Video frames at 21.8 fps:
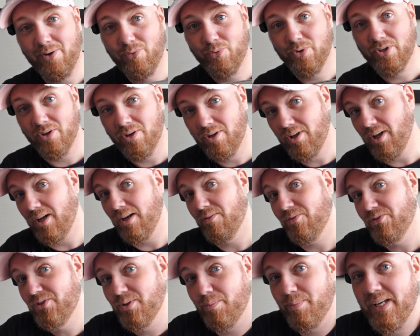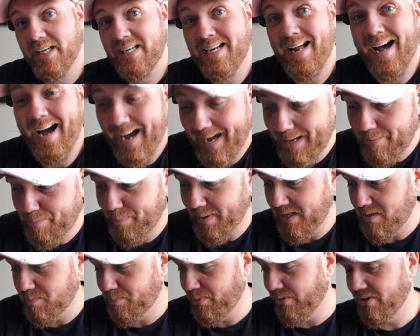would love to be an
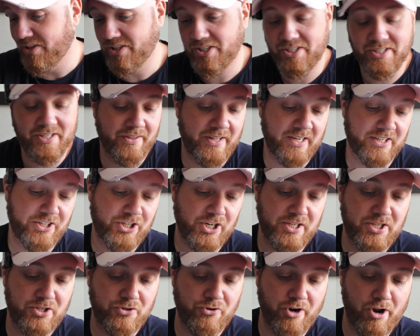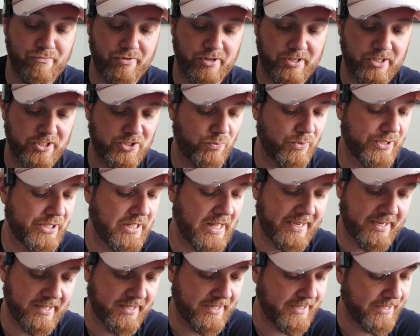iPad person that just travels with
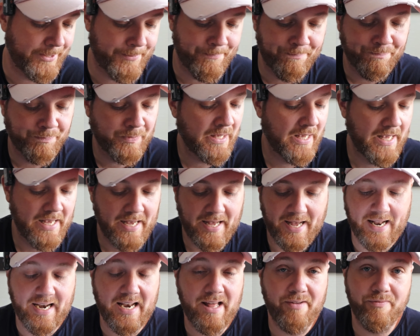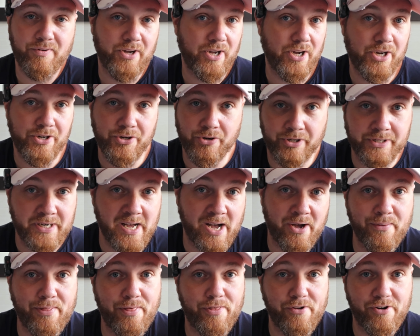like a 11 or
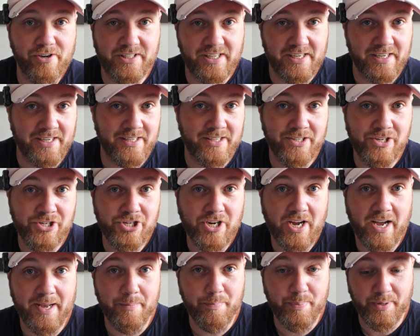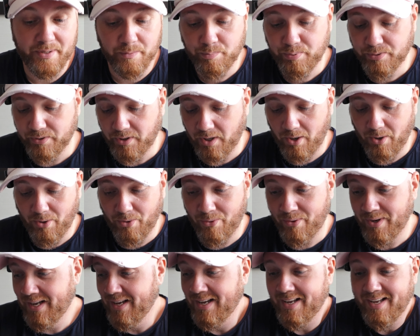now 13-inch iPad
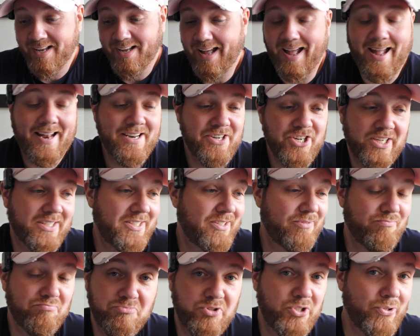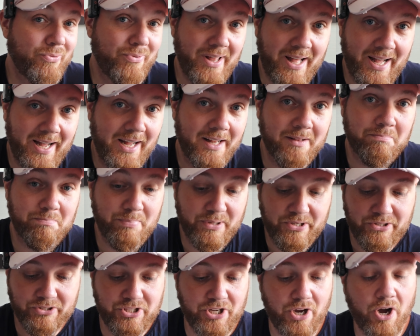Pro and just do that,
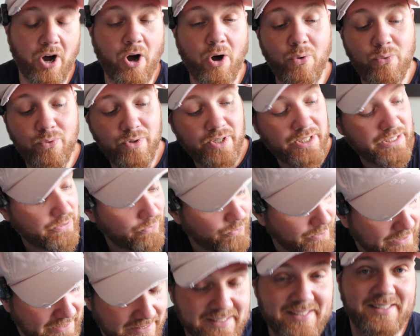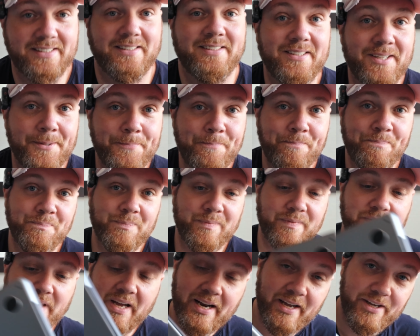because the only reason
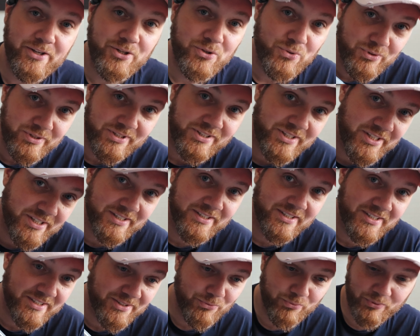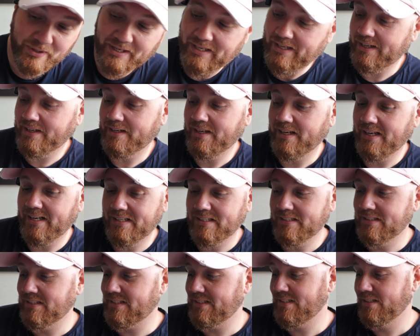that I use this really
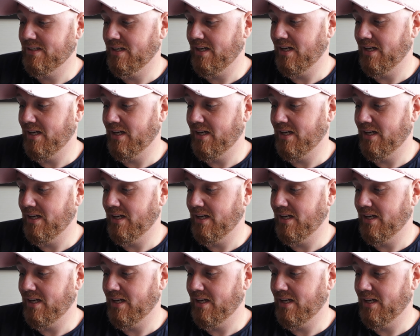is